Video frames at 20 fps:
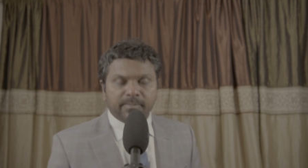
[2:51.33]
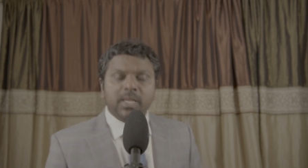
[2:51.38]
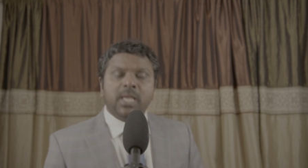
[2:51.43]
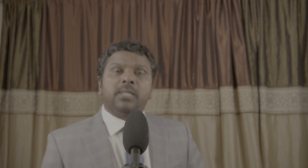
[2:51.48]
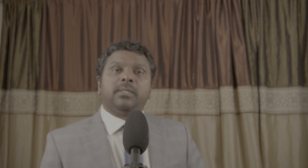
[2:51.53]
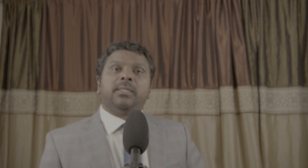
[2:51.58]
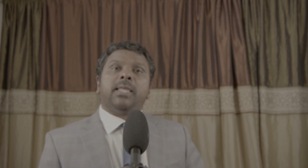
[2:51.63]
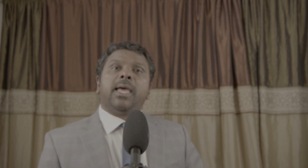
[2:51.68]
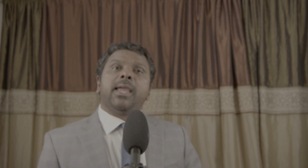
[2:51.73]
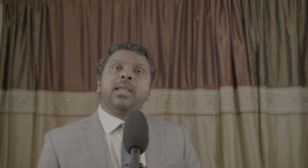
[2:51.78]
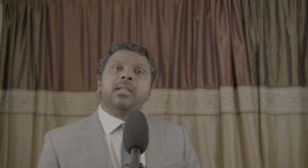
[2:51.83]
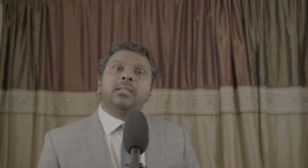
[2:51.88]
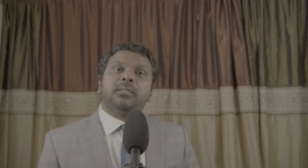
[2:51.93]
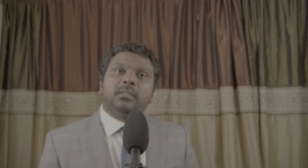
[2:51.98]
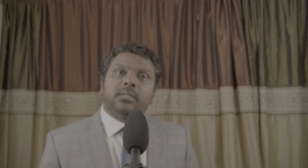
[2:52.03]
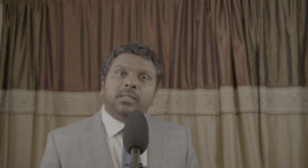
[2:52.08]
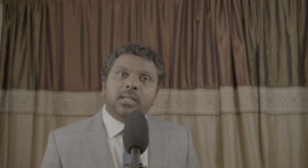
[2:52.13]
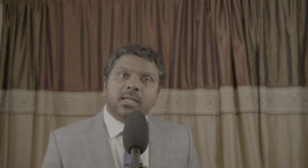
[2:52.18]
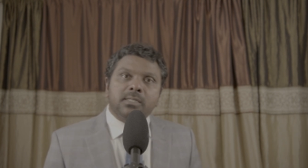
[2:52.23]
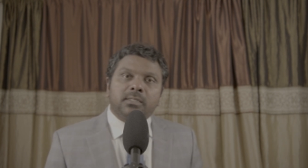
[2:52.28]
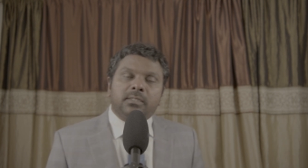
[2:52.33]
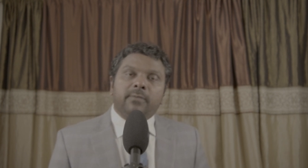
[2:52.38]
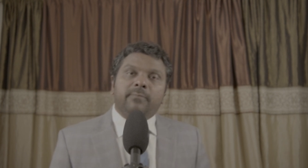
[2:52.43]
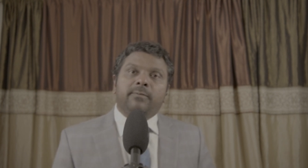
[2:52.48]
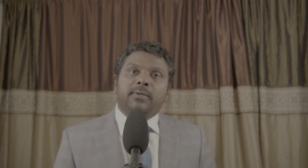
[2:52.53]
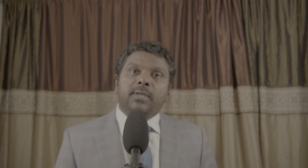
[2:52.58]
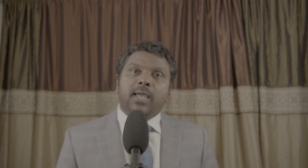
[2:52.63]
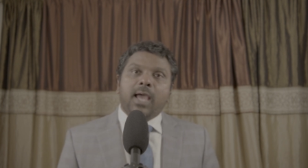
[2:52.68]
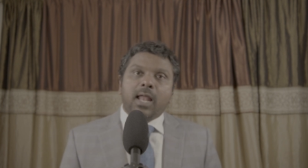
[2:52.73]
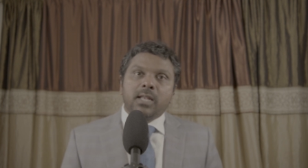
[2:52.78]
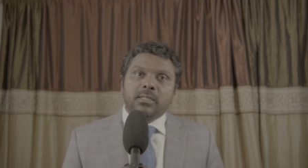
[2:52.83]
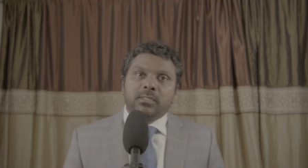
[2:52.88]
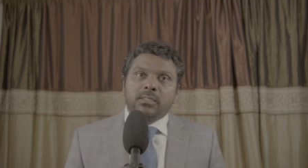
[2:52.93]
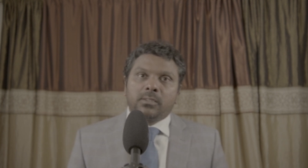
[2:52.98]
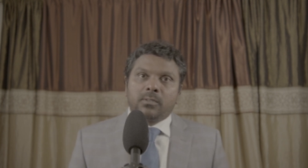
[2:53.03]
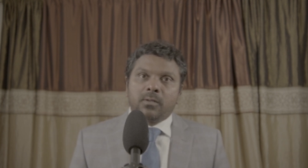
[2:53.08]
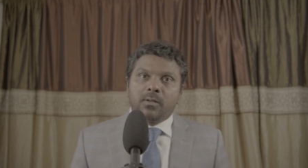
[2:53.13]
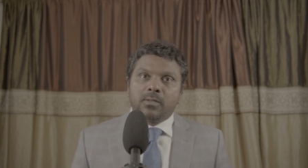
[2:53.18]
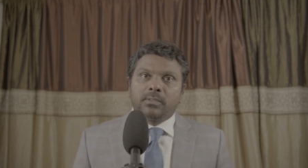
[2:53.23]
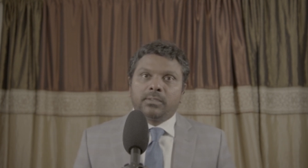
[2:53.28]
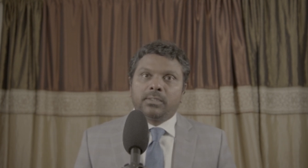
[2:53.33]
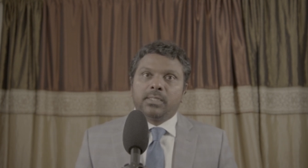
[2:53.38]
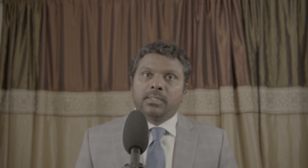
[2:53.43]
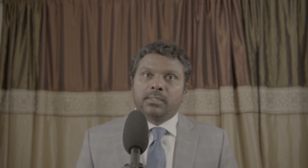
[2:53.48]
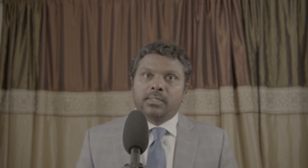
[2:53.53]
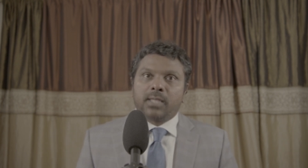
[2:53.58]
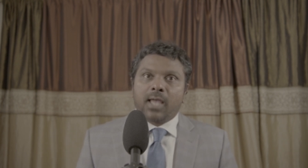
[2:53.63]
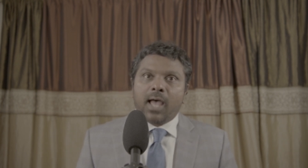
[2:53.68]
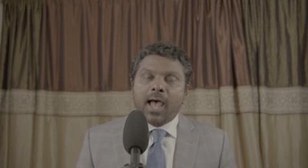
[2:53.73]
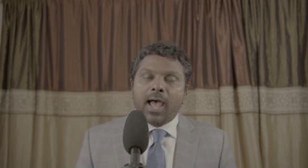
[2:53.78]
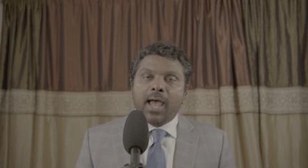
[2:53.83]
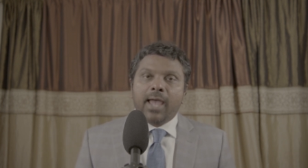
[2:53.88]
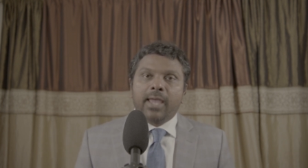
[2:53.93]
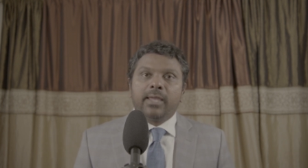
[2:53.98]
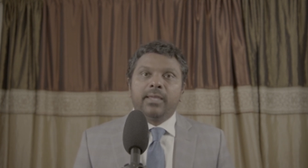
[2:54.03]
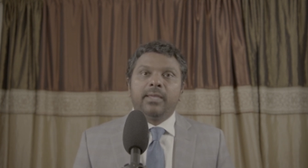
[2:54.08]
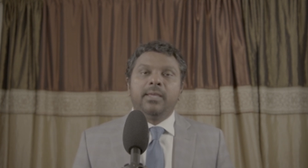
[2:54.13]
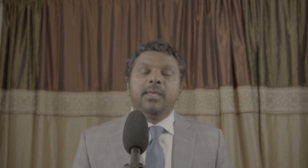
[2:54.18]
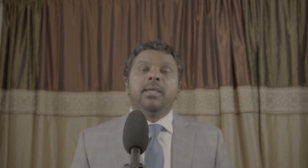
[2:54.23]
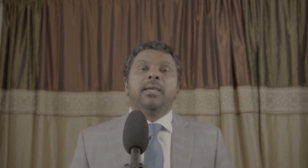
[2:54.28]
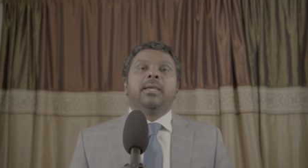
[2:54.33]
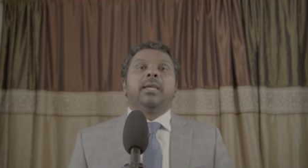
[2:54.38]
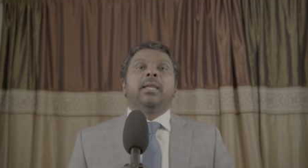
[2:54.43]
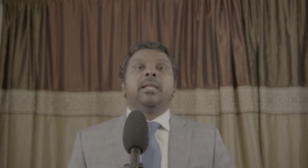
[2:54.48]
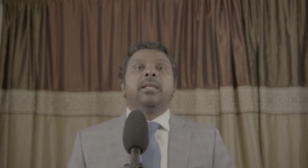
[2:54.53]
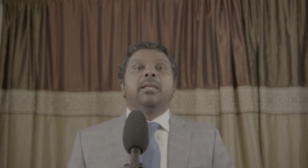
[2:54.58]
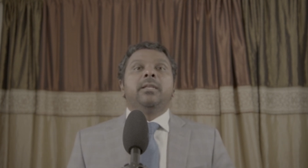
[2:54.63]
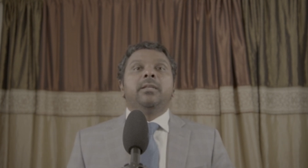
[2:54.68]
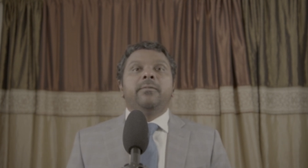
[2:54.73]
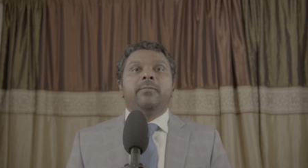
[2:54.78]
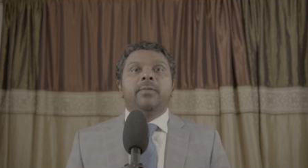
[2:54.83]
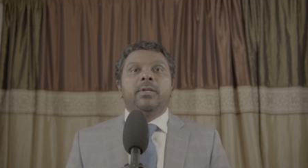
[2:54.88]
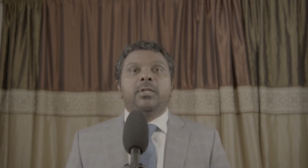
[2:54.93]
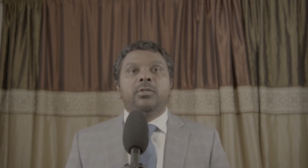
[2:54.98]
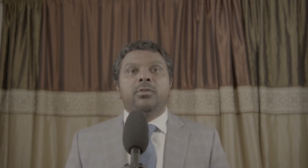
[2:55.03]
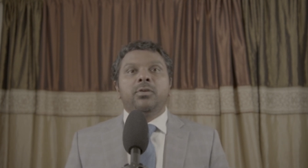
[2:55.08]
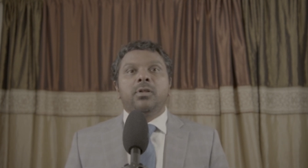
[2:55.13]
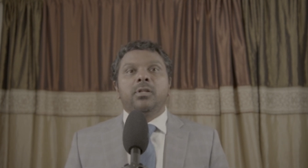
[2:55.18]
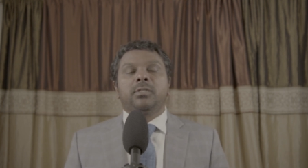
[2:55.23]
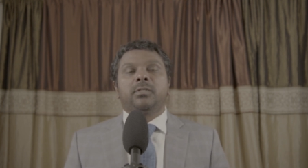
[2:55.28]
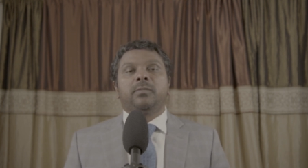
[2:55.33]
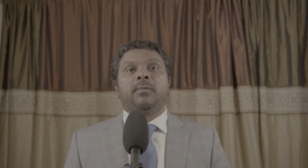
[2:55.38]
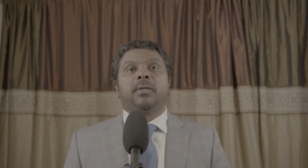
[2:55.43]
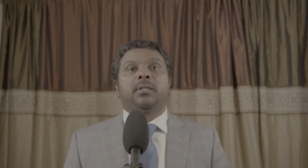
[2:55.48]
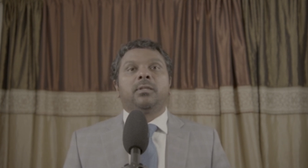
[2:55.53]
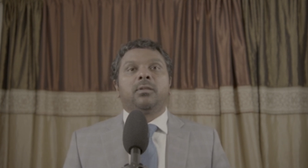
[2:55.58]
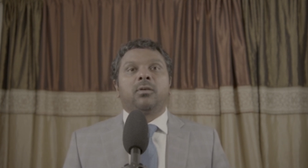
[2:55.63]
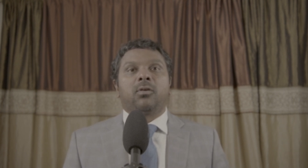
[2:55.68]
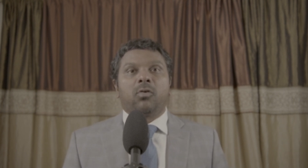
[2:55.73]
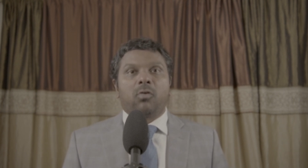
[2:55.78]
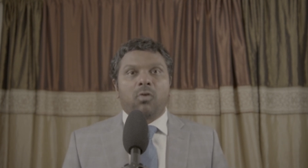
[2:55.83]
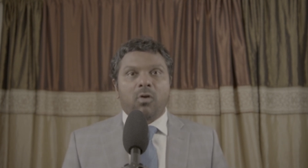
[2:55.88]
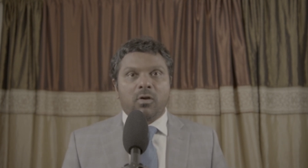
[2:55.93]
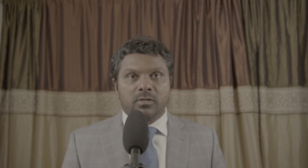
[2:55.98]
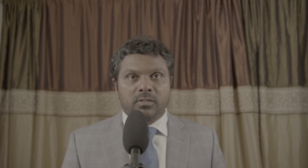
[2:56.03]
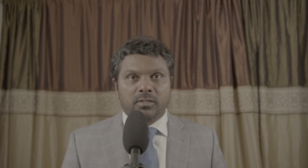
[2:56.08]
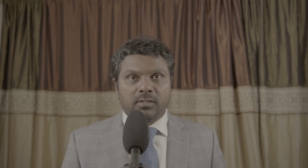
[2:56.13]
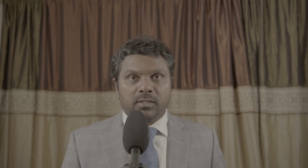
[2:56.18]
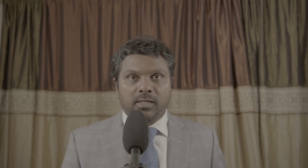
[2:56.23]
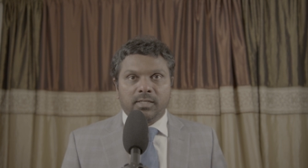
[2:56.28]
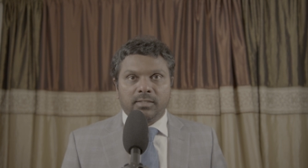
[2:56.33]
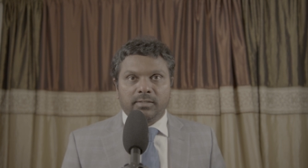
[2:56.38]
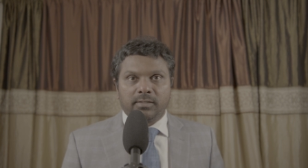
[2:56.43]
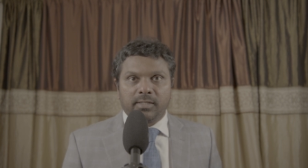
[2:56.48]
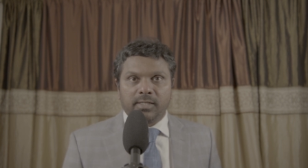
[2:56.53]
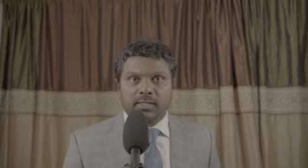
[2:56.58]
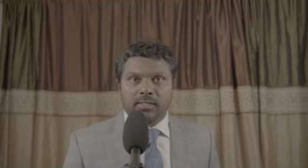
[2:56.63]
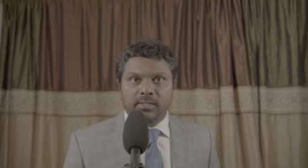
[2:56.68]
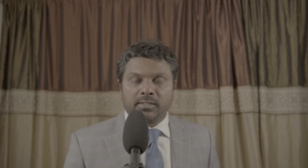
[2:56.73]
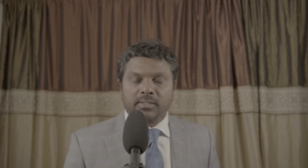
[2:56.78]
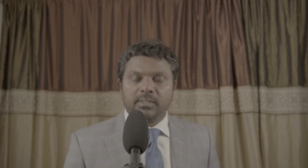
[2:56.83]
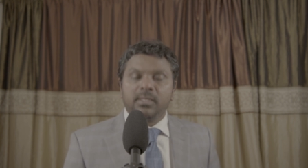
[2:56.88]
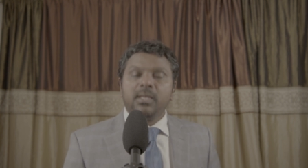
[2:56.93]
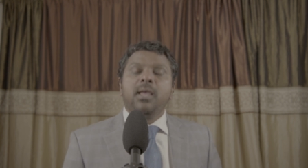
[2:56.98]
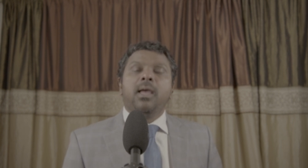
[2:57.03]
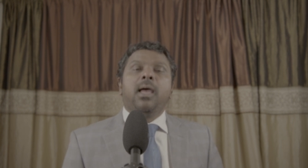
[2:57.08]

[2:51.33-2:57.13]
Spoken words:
The incidence of gallstones is high in individuals with Crohn's disease.